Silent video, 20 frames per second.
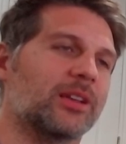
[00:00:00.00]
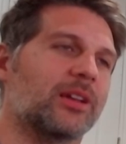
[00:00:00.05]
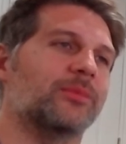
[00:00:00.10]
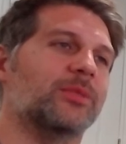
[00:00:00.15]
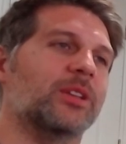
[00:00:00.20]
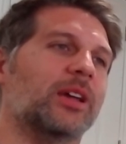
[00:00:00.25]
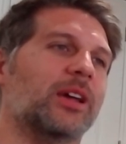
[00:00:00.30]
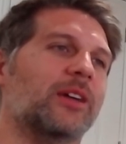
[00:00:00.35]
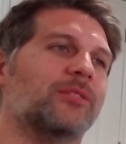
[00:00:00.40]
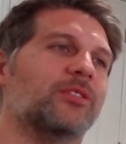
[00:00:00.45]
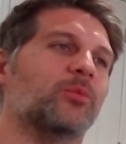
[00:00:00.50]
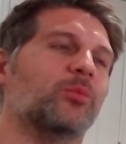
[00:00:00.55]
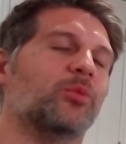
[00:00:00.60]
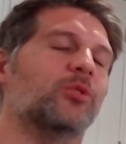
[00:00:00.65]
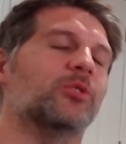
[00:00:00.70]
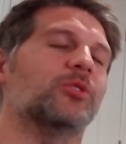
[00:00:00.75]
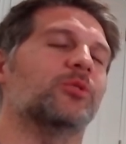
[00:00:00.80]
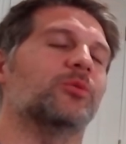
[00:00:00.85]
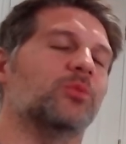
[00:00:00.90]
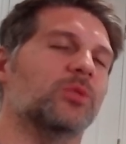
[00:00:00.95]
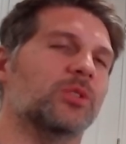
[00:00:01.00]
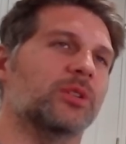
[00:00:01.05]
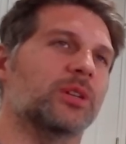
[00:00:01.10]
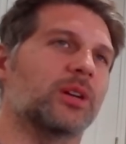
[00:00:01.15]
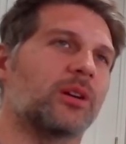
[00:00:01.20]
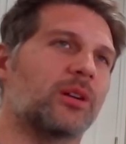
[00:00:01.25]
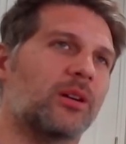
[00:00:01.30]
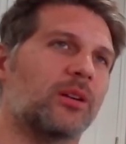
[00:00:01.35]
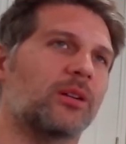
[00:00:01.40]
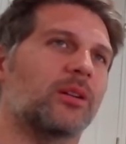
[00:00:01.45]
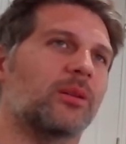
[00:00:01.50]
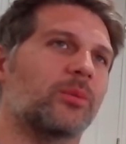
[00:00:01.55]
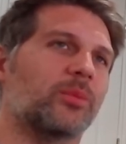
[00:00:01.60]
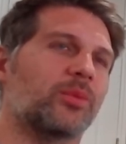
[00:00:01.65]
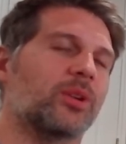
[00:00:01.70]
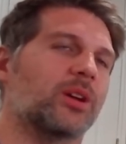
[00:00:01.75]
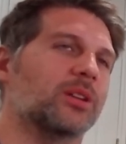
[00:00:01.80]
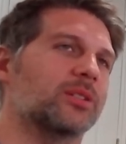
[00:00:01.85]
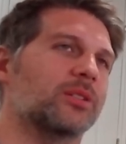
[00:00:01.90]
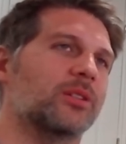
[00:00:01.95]
I have to push really hard on
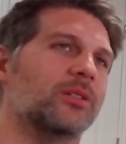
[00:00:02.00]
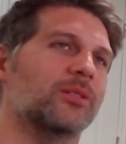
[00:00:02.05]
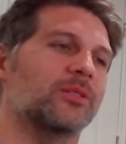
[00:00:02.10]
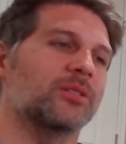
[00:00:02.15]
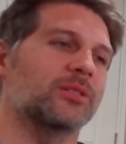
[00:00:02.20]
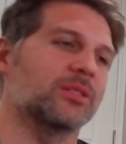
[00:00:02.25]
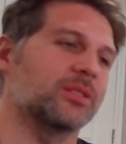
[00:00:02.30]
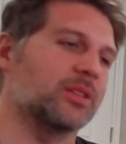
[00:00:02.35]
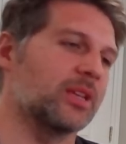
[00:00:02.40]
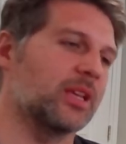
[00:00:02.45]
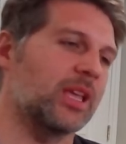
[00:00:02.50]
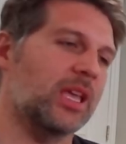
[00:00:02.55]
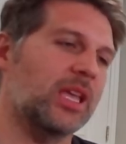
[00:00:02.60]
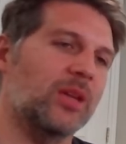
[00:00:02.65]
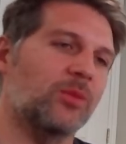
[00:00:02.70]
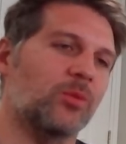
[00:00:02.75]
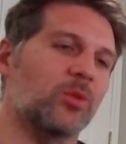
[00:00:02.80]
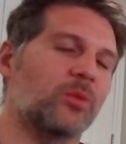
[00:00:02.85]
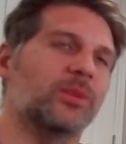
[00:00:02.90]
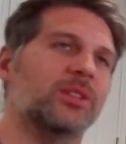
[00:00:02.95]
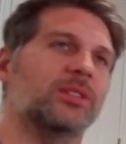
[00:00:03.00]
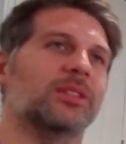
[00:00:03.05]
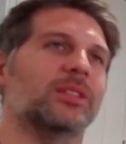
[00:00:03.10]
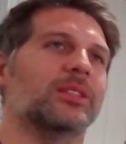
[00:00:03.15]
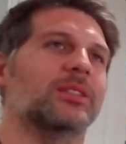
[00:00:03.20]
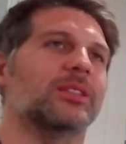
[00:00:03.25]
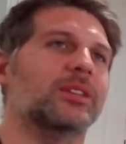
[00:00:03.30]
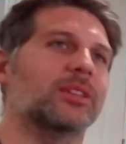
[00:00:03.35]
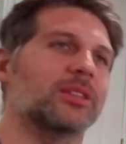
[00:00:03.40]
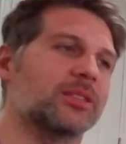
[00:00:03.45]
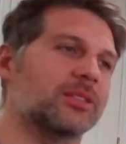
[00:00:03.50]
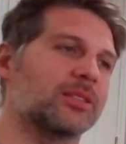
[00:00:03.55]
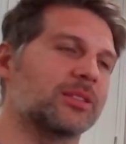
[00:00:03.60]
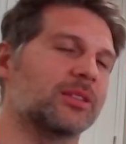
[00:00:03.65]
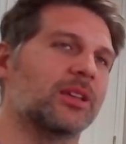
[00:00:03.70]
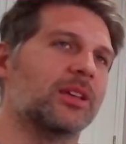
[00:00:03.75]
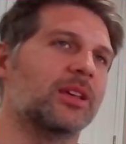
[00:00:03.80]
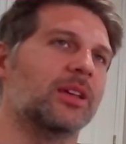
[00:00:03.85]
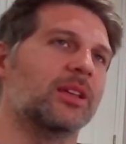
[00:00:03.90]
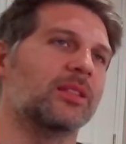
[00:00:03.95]
prosecutors and say, hey, we're missing this.
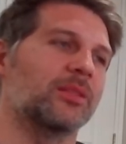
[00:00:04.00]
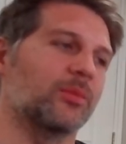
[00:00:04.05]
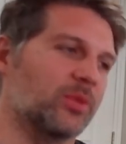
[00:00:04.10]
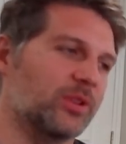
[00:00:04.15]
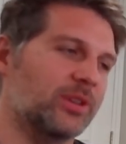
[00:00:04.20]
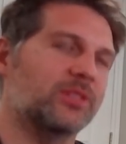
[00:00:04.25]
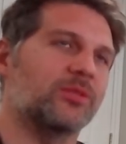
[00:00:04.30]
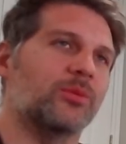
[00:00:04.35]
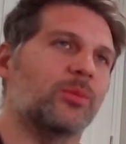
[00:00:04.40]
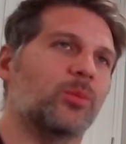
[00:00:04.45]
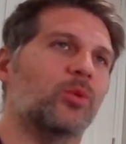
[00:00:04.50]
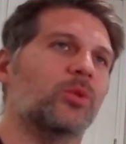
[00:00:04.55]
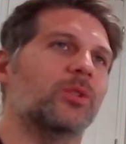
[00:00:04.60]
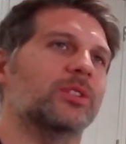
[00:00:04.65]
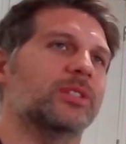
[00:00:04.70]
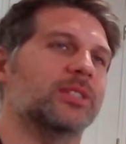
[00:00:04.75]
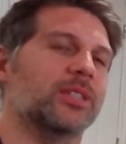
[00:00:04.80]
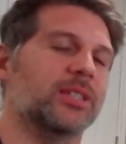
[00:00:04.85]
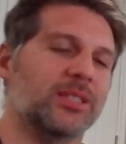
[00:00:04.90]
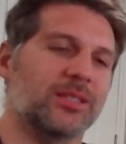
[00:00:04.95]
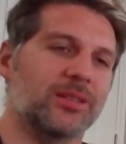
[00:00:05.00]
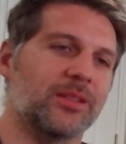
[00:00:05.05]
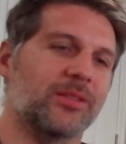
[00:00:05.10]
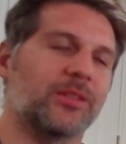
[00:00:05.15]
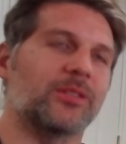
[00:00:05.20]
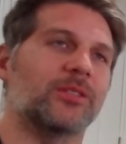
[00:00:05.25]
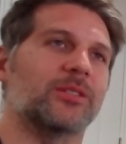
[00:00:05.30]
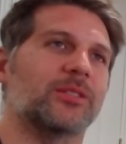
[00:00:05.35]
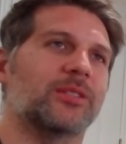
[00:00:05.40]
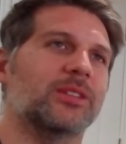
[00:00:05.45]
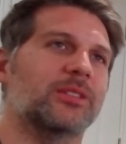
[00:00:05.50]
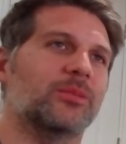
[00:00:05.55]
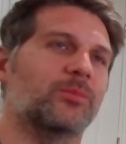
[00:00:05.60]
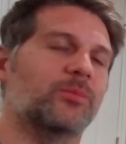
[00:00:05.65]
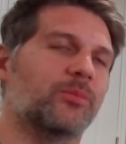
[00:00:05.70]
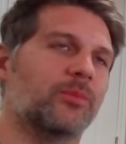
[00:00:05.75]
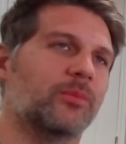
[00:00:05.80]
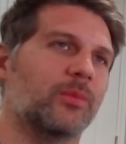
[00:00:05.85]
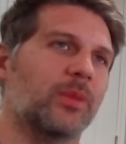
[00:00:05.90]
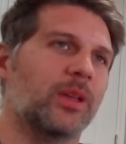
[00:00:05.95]
Police report says that there's this
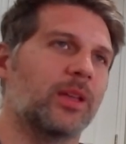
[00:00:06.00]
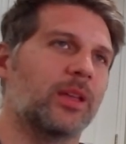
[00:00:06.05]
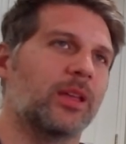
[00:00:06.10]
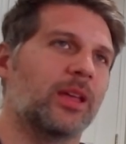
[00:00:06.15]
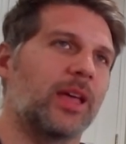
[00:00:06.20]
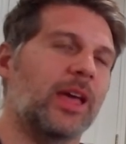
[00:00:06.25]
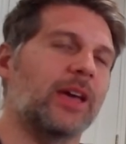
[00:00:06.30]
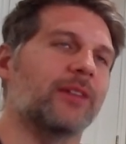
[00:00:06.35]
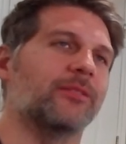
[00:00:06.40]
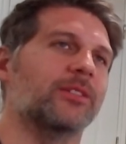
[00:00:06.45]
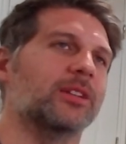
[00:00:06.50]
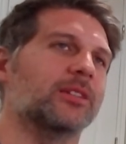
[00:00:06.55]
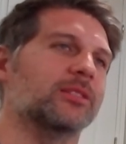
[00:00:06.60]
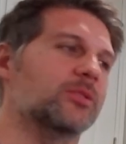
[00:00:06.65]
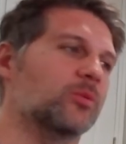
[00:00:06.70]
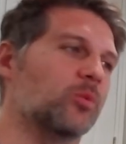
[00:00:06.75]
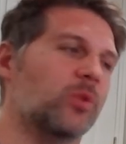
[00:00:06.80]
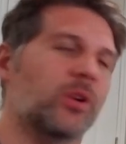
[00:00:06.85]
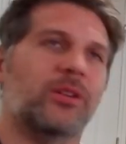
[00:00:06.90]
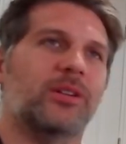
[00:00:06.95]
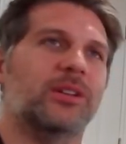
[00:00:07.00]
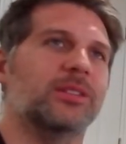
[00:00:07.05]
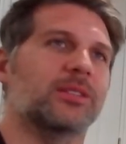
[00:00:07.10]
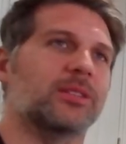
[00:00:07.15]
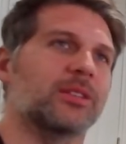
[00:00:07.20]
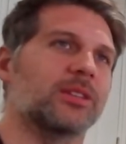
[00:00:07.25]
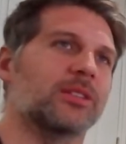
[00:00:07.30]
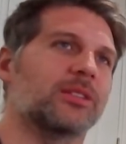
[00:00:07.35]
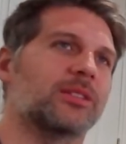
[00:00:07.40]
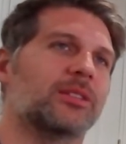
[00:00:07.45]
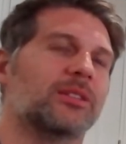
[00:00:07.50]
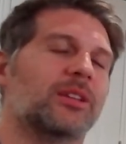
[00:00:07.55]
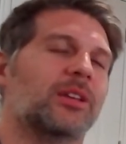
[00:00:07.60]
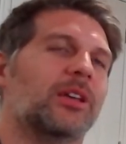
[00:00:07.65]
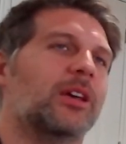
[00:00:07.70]
evidence. Where is this?